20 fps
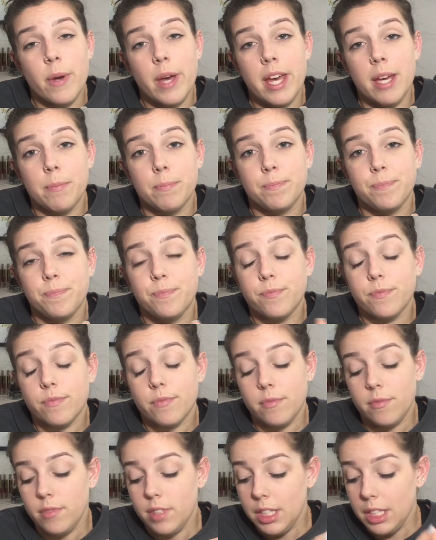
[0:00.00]
okay.
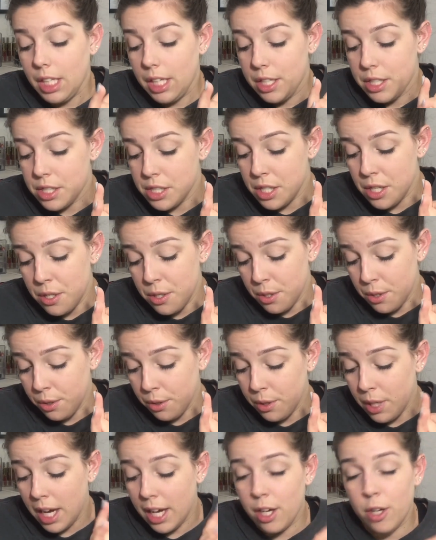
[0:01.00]

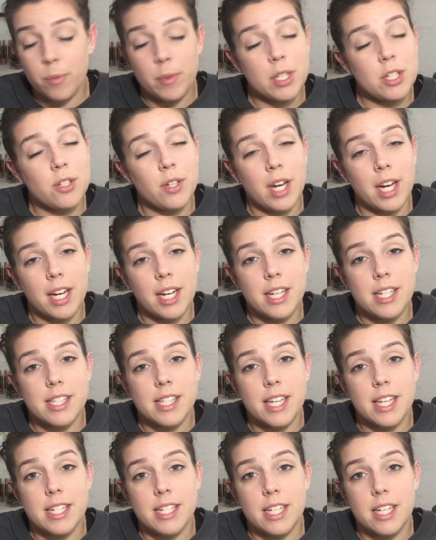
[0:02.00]
So I hope that you
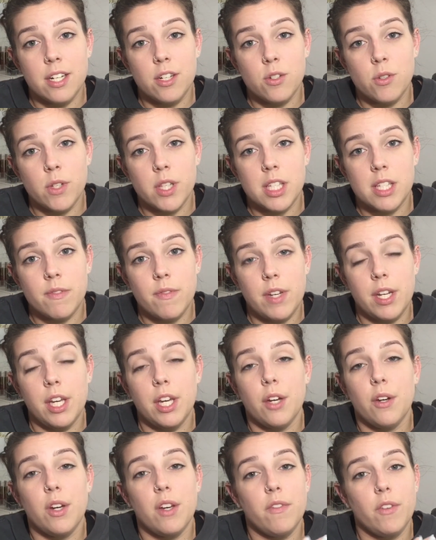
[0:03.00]
guys did enjoy this
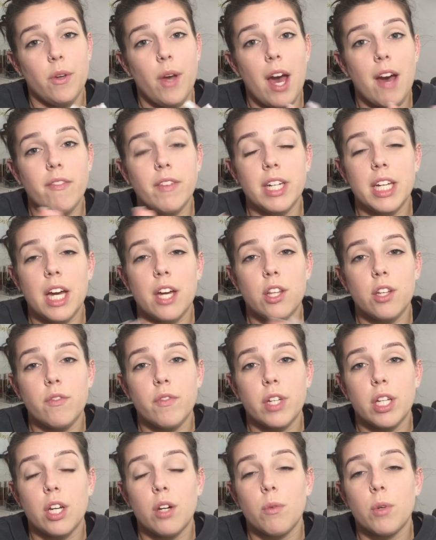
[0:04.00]
video. If you have any other
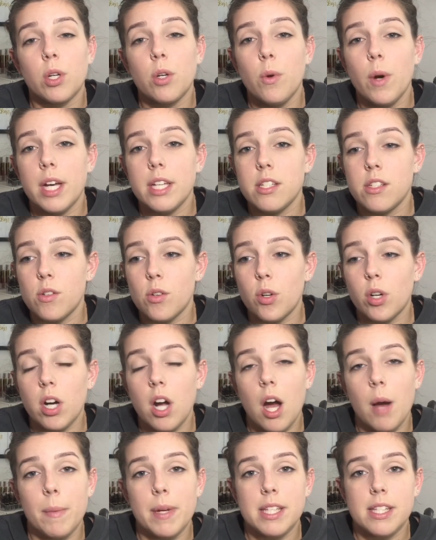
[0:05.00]
video requests or
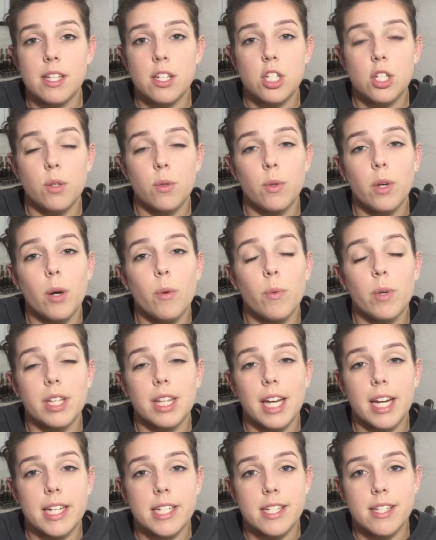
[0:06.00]
comments that you would
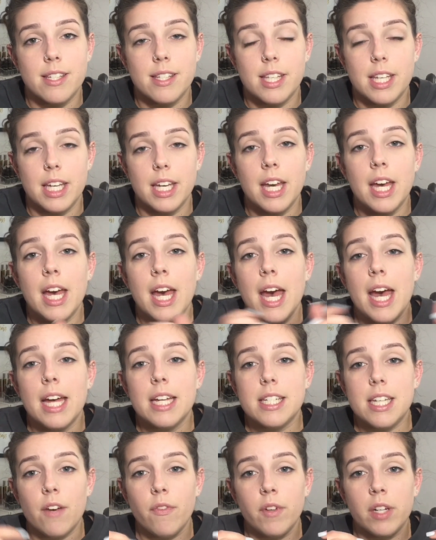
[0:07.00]
like to see,
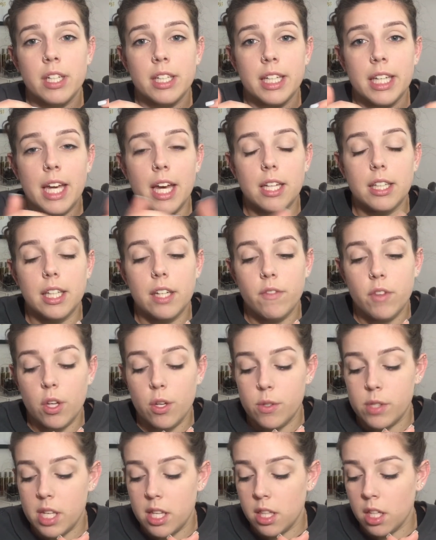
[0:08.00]
definitely leave those